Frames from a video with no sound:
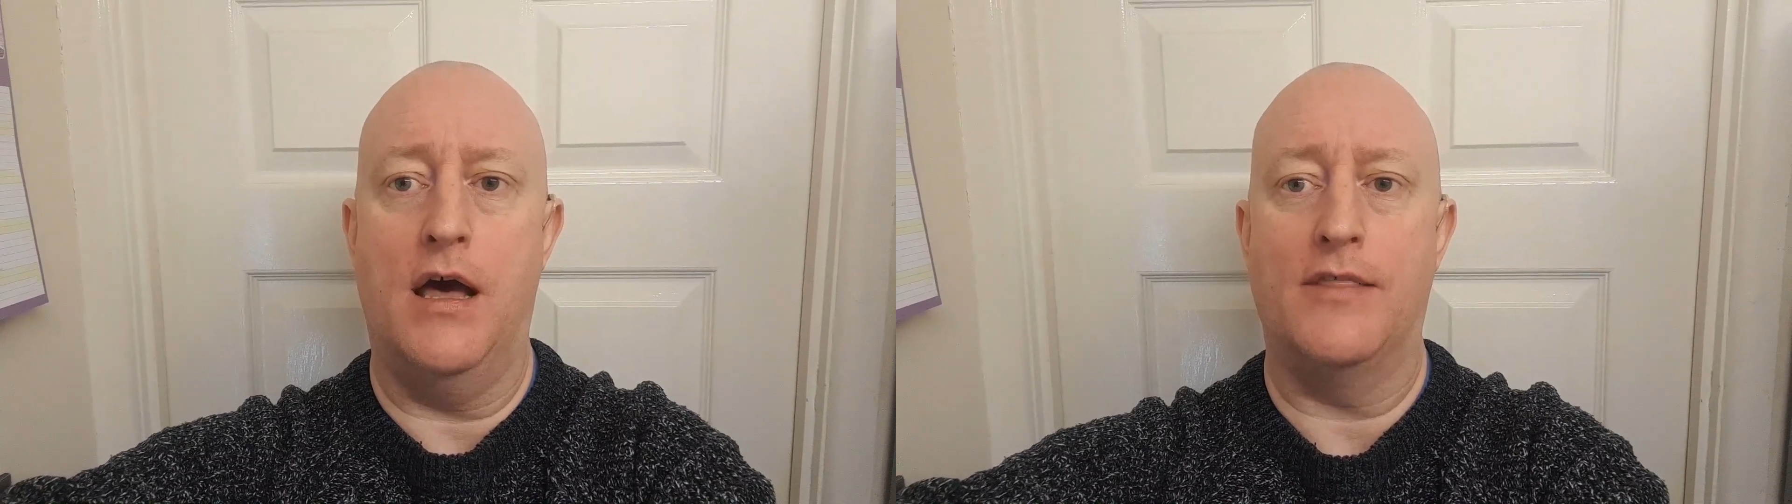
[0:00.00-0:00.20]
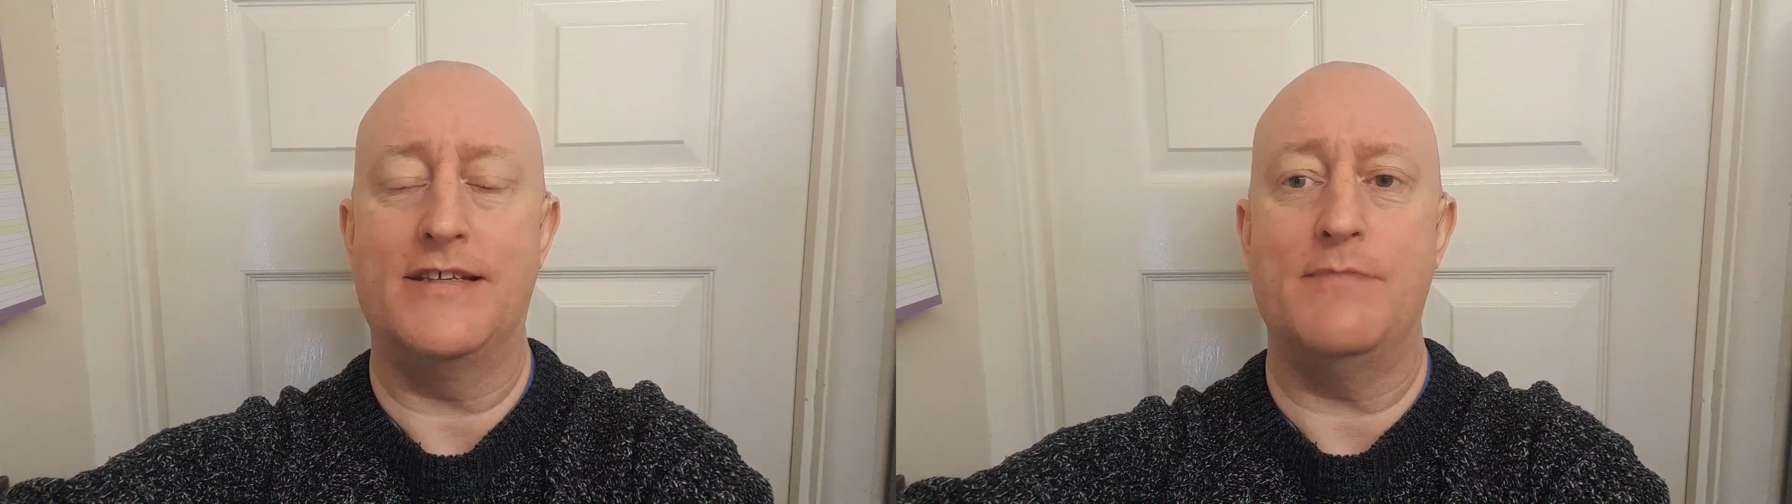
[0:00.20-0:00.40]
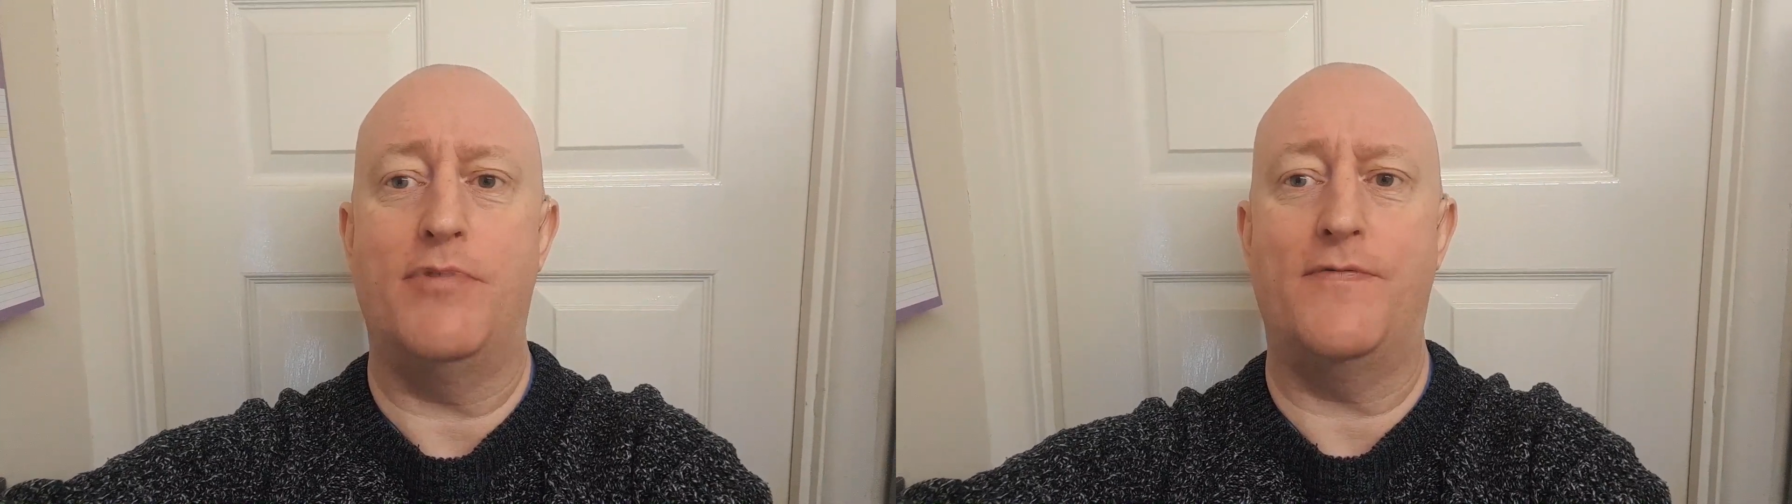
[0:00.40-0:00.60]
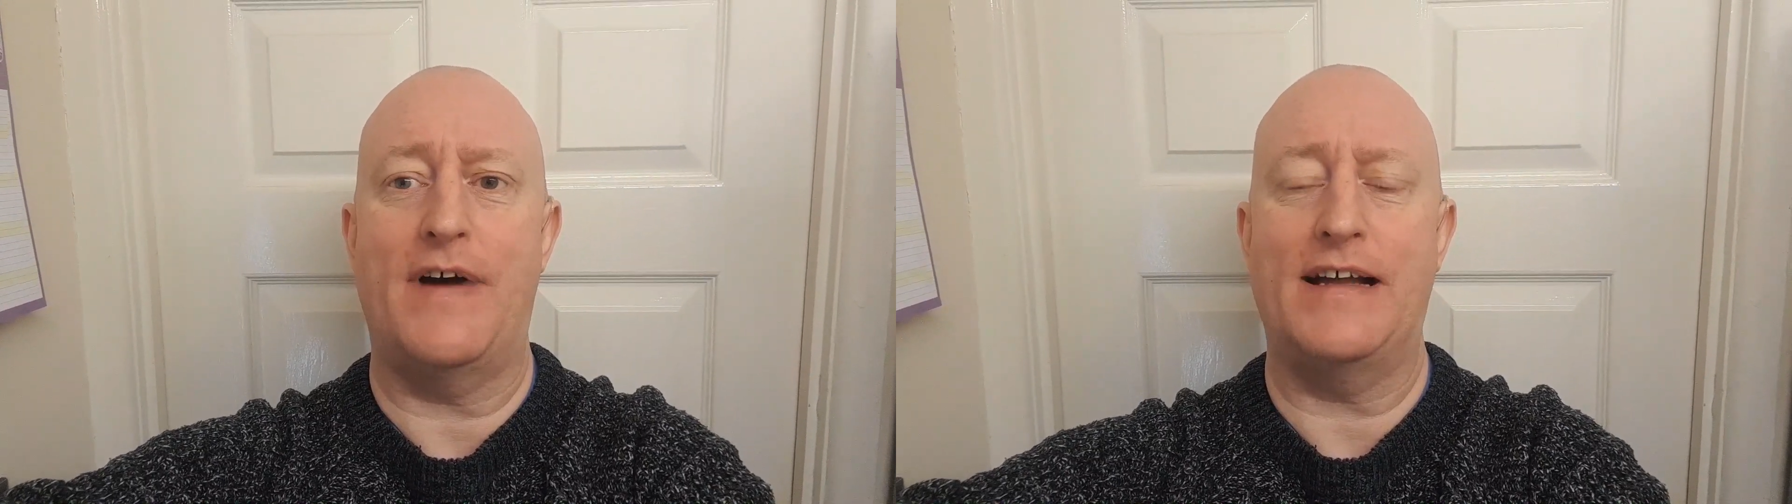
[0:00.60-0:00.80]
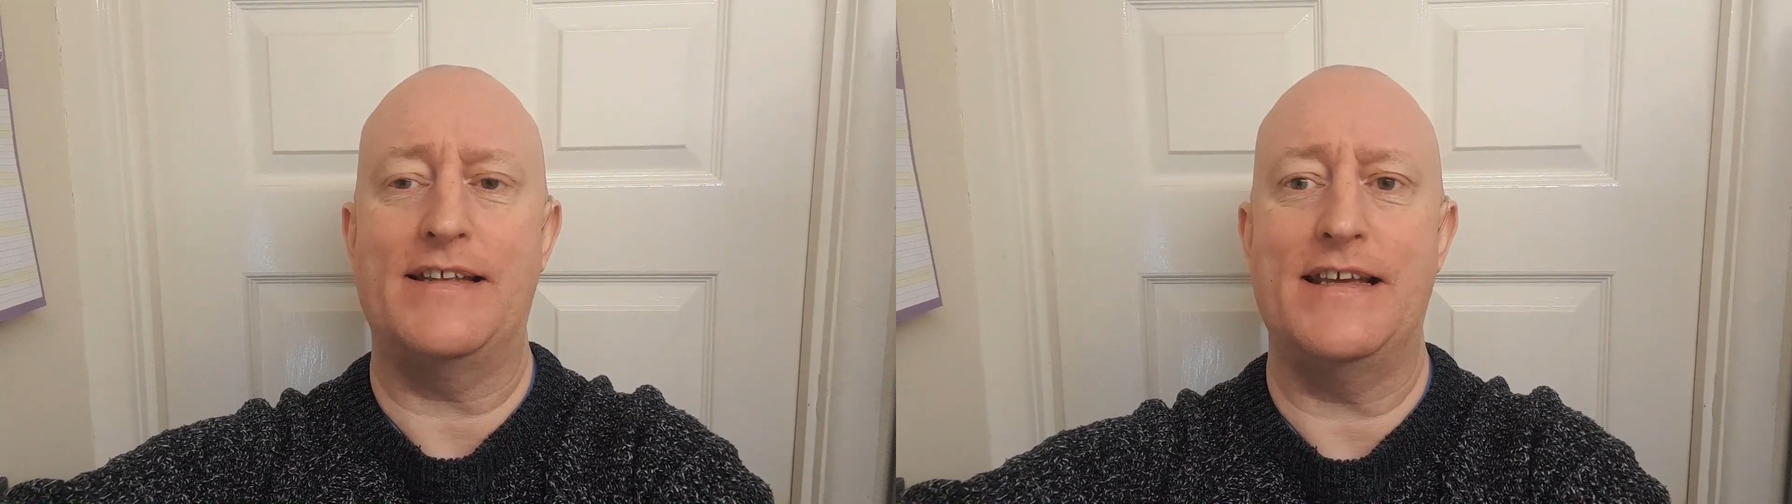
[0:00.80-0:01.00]
the simple
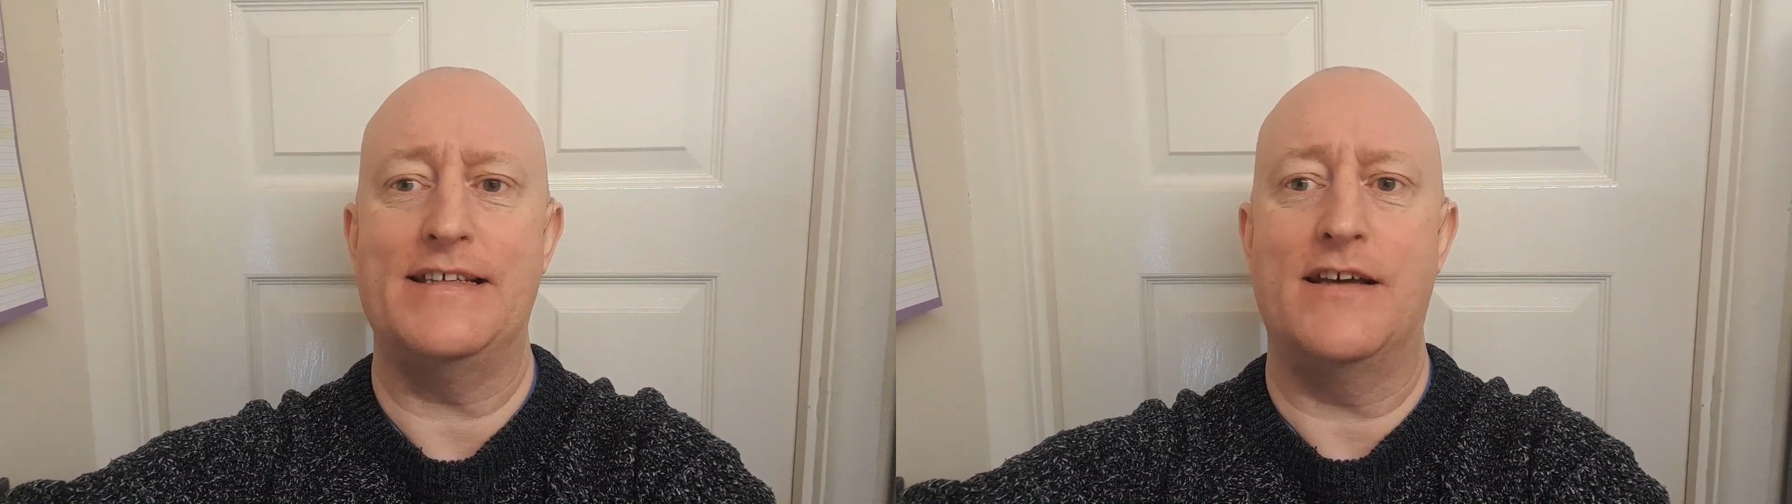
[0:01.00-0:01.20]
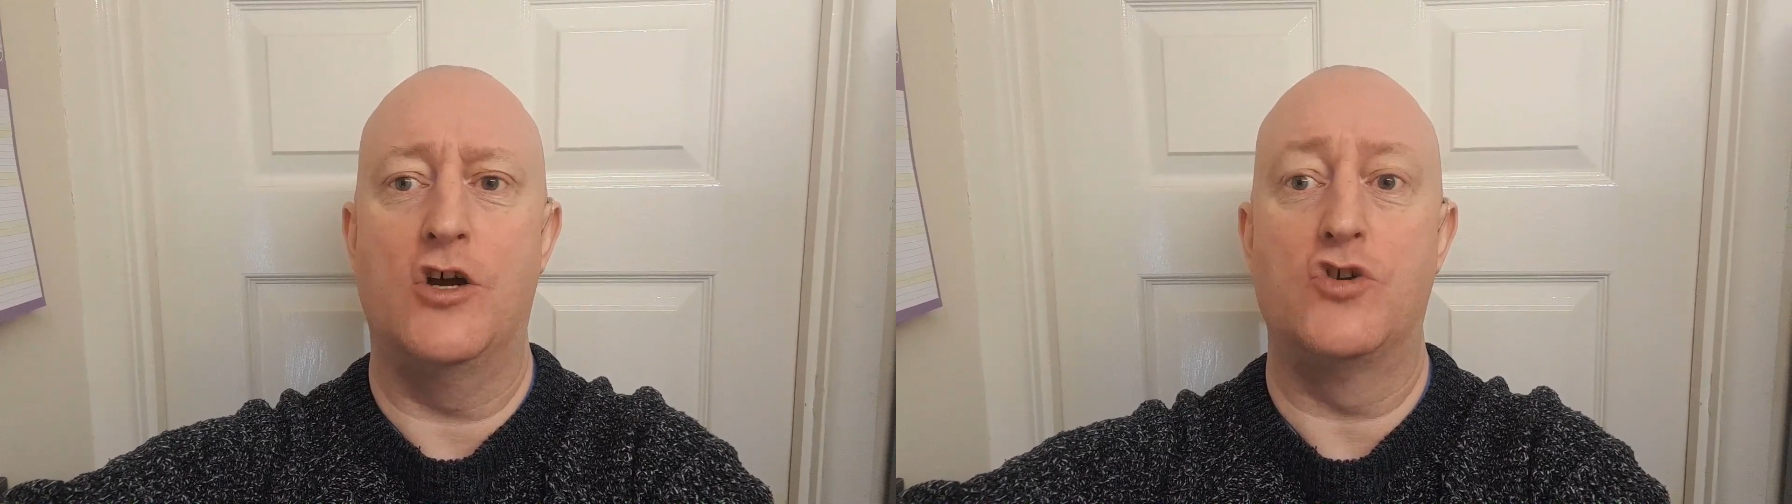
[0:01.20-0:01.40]
fact is,